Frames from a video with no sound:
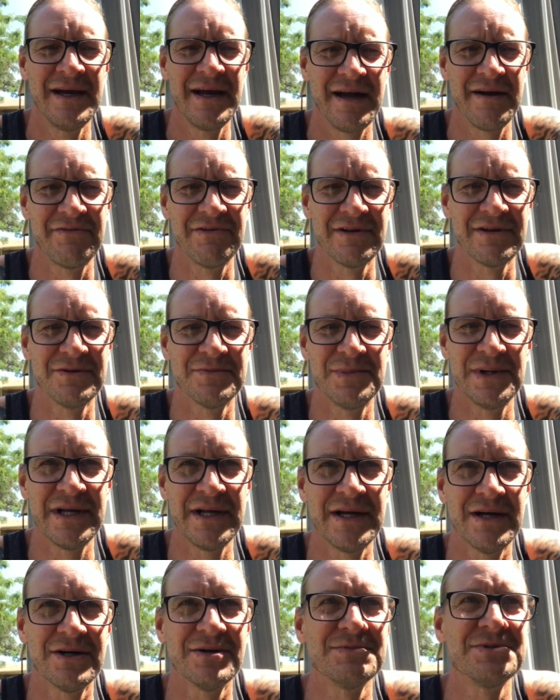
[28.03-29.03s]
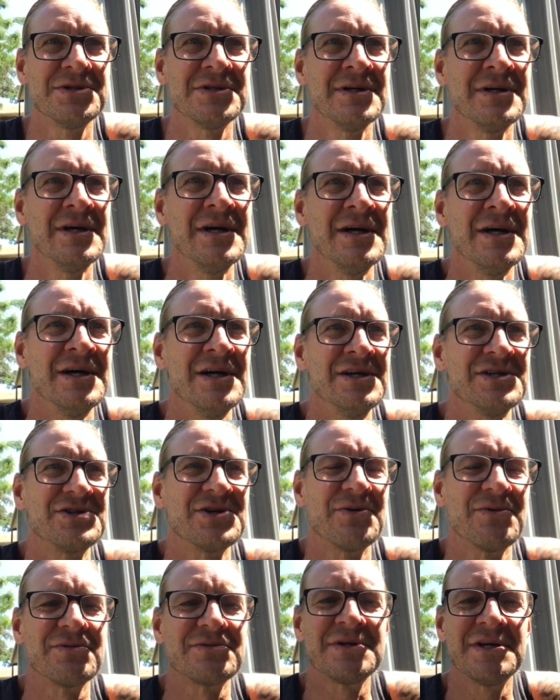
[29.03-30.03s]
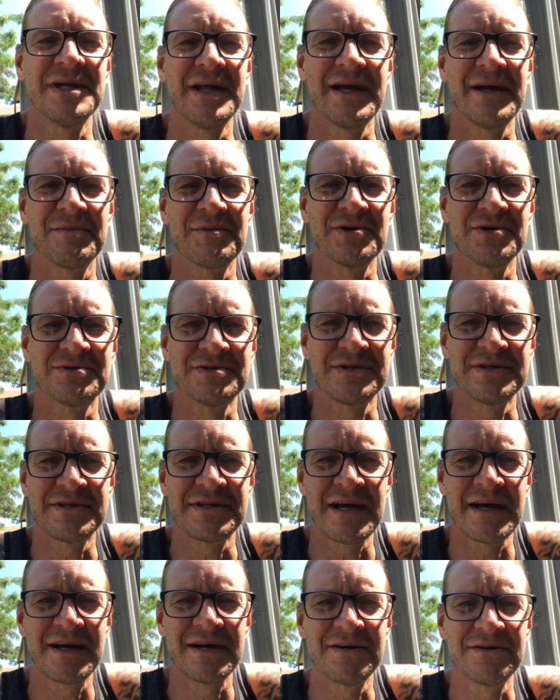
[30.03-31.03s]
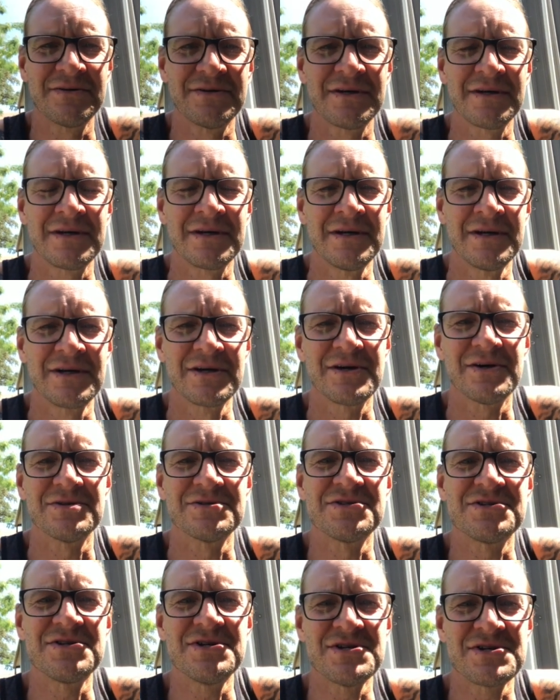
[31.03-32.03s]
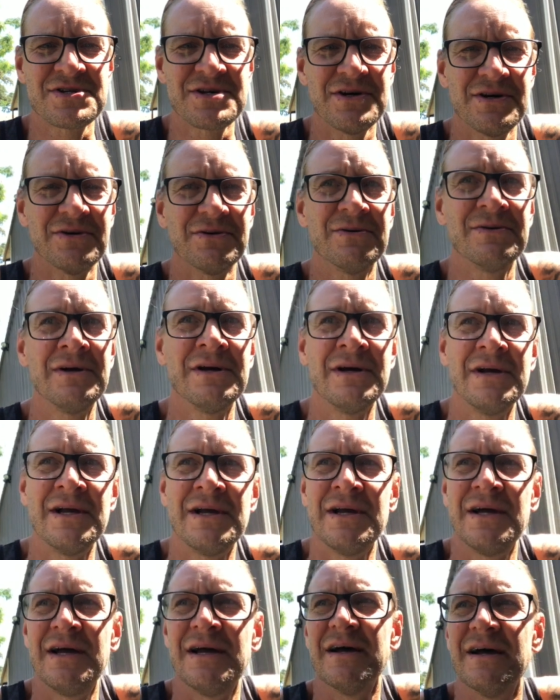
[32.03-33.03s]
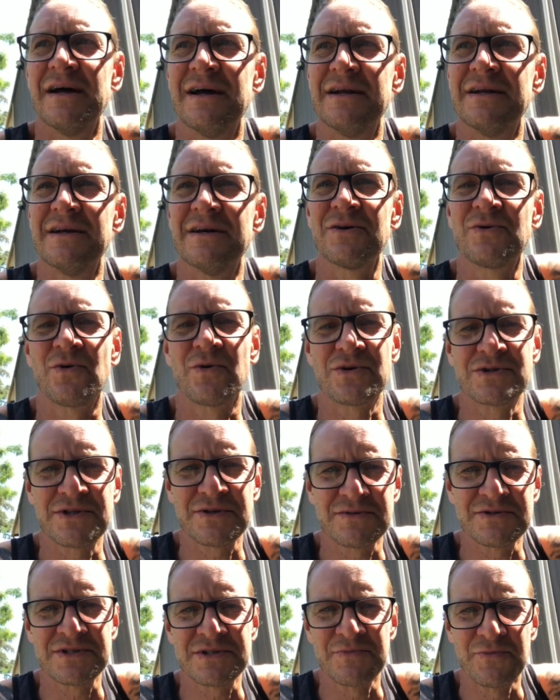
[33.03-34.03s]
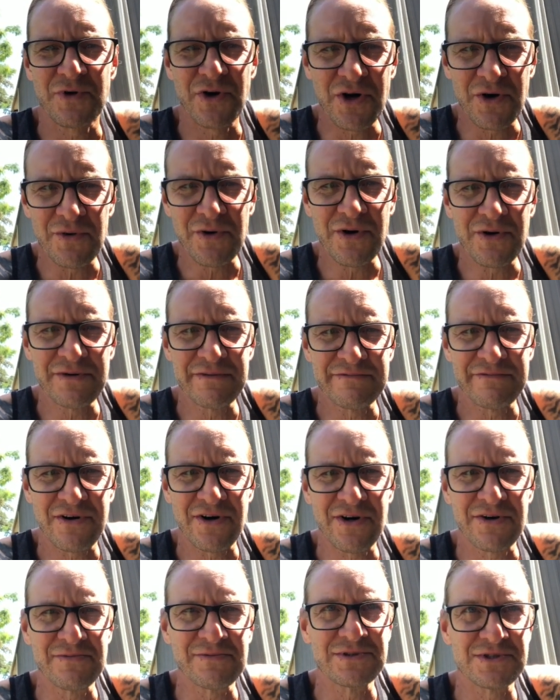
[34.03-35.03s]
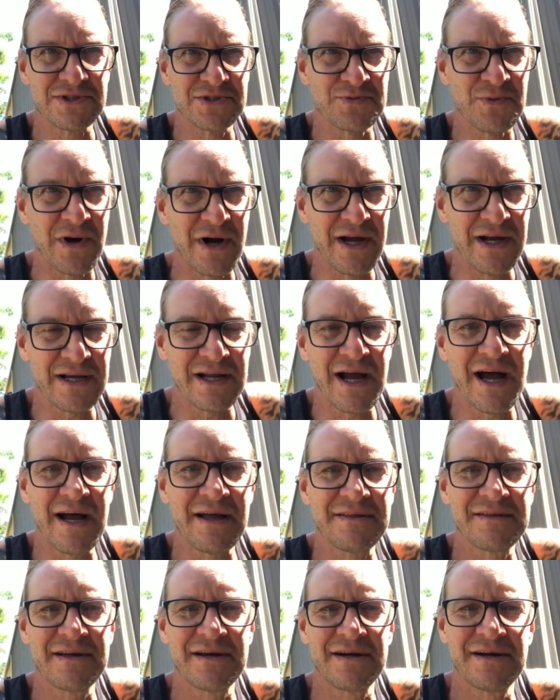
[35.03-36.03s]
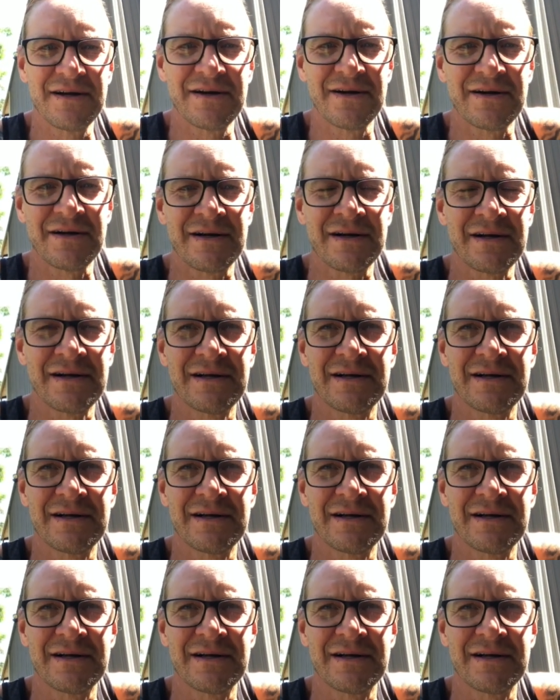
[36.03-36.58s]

every little bit helps. So today I'm going to town called Cisco and uh, of course there was some railroad involved which is why it got there.